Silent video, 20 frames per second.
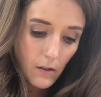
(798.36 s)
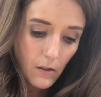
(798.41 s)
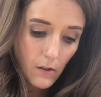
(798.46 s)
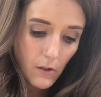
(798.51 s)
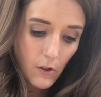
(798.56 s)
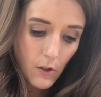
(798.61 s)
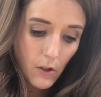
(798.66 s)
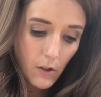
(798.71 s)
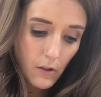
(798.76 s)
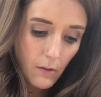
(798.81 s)

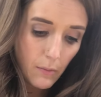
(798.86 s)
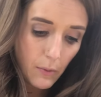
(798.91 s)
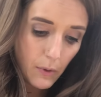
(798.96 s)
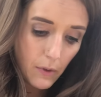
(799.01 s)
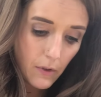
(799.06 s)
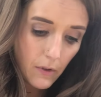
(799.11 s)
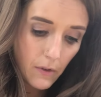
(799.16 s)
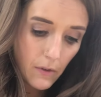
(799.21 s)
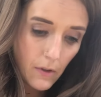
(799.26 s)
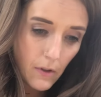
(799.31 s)
Shouldn't have
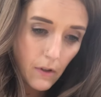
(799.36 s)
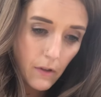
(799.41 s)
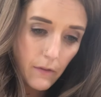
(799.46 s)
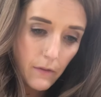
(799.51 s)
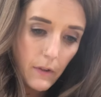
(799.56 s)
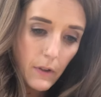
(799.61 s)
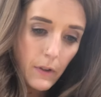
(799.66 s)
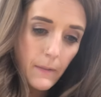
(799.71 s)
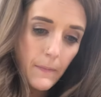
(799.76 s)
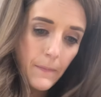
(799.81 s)
pulled this off.
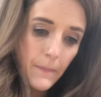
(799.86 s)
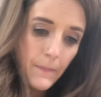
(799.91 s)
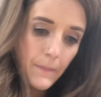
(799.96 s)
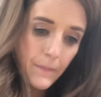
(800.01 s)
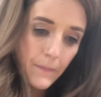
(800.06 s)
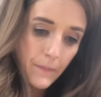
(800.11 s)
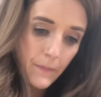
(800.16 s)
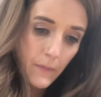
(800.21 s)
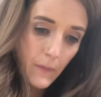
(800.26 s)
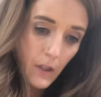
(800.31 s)

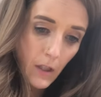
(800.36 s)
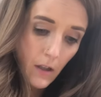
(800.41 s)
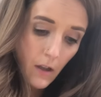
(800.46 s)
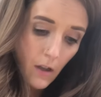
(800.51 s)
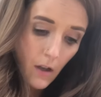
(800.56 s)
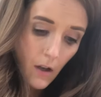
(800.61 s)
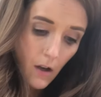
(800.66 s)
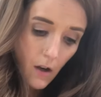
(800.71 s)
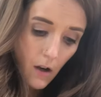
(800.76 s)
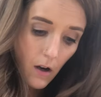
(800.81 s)

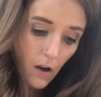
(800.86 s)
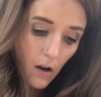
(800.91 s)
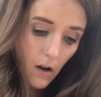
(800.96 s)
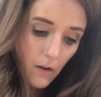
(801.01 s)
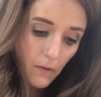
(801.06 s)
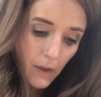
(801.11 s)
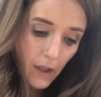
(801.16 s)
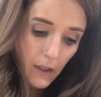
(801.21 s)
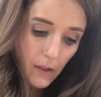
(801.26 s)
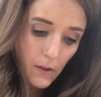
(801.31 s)

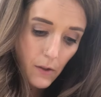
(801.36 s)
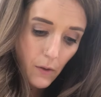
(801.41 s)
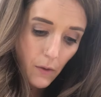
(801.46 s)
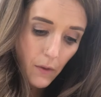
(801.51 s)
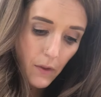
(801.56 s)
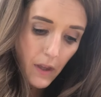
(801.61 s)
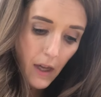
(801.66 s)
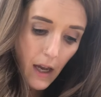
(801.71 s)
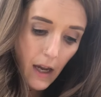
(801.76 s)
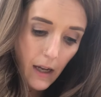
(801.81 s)
All right, so
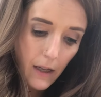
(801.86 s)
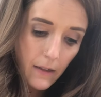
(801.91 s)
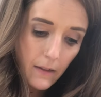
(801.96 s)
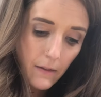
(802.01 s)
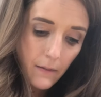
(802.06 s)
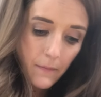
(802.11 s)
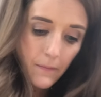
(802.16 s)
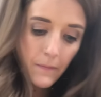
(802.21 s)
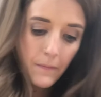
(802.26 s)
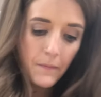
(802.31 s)
then
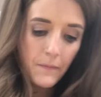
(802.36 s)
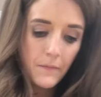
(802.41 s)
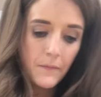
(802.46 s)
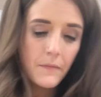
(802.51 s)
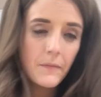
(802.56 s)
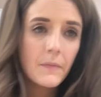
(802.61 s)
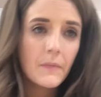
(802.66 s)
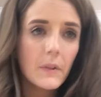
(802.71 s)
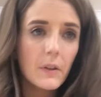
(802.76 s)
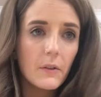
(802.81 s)

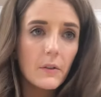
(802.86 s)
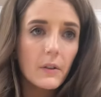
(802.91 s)
you